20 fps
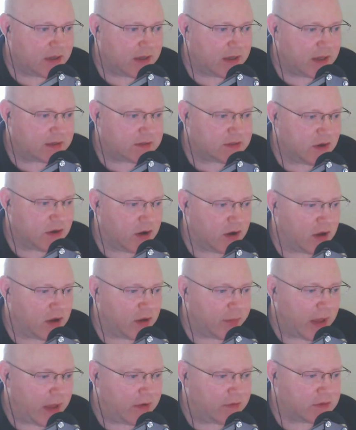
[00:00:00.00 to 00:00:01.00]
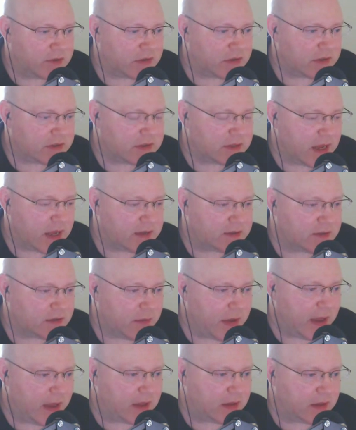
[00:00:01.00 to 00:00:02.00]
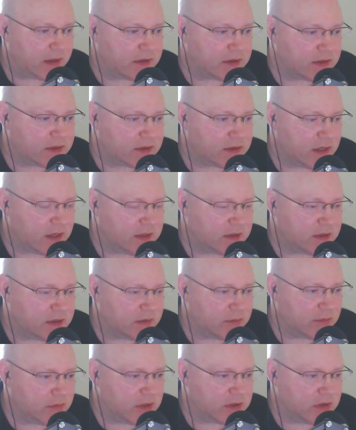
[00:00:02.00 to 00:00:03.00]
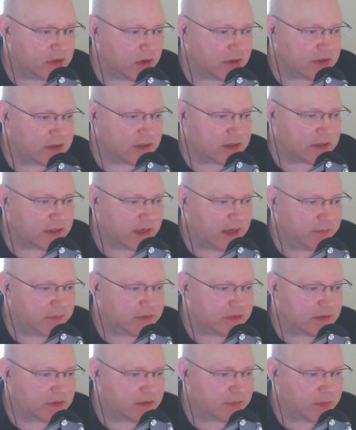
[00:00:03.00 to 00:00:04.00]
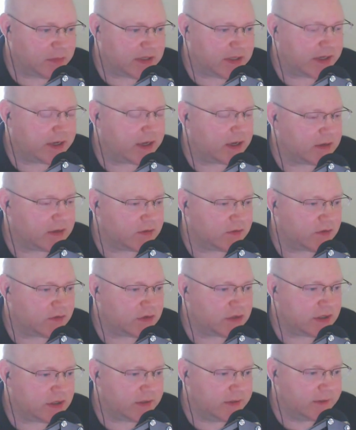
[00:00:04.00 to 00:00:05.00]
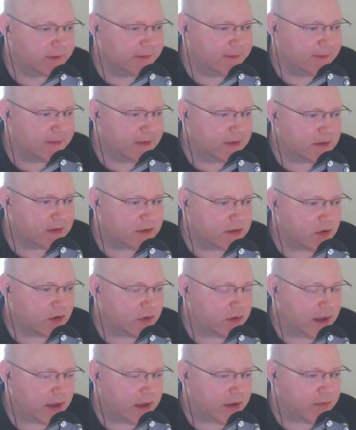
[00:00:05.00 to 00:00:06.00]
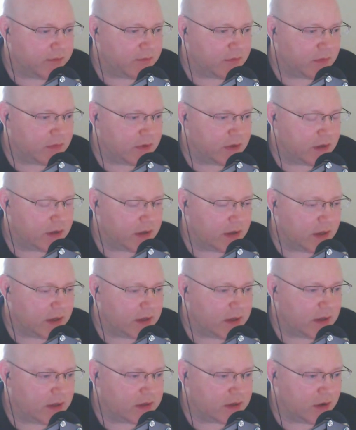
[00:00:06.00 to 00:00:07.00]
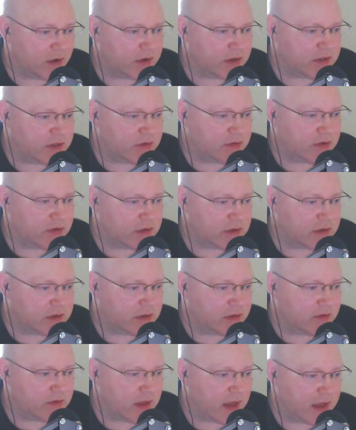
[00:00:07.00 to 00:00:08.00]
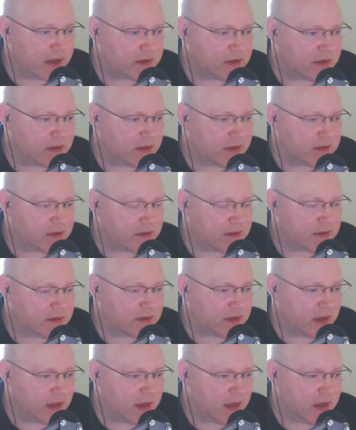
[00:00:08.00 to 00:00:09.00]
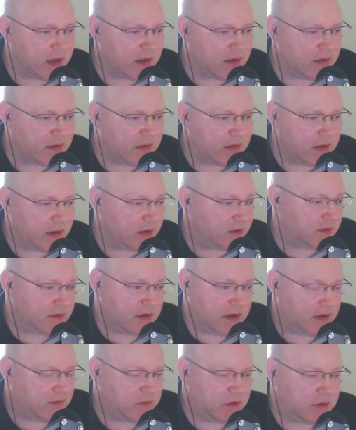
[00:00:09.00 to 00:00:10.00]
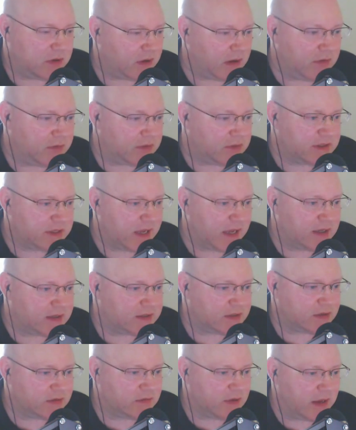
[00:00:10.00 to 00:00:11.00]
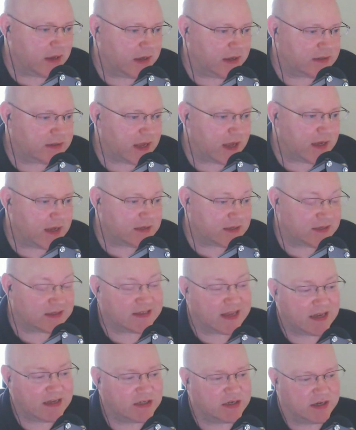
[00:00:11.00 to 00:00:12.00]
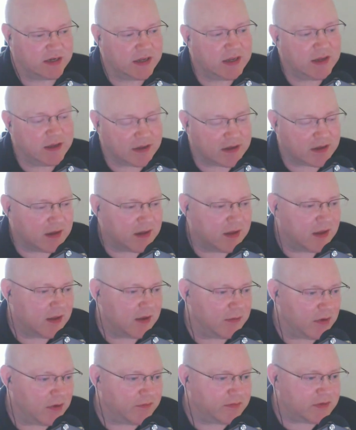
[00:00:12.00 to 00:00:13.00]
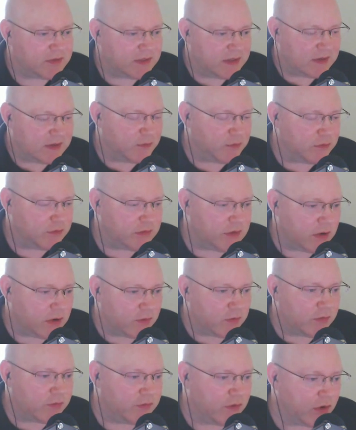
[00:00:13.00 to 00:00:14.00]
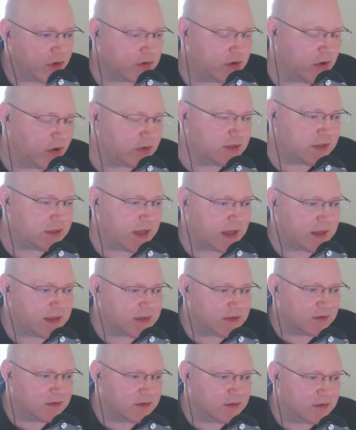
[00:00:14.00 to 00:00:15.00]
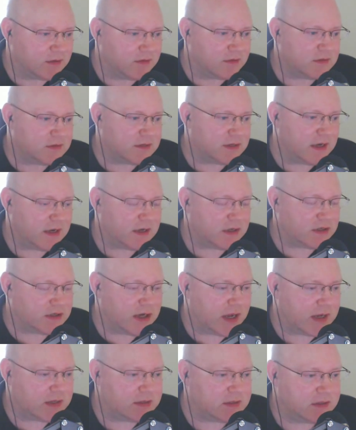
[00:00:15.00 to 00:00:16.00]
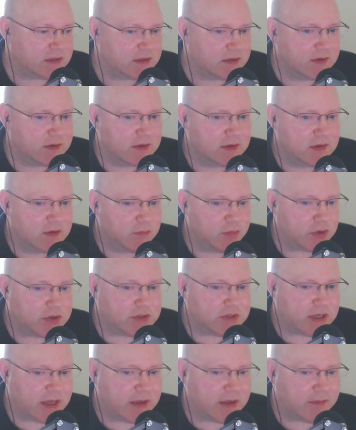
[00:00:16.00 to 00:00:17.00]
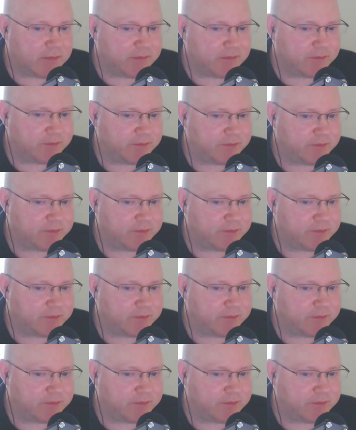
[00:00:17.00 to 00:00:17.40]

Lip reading: It's not about the size of the metal. It's as long as it keeps the particular structure. So as long as you can do that, it will scale to any size essentially. I mean, obviously they'll have not got to that stage yet, but yeah.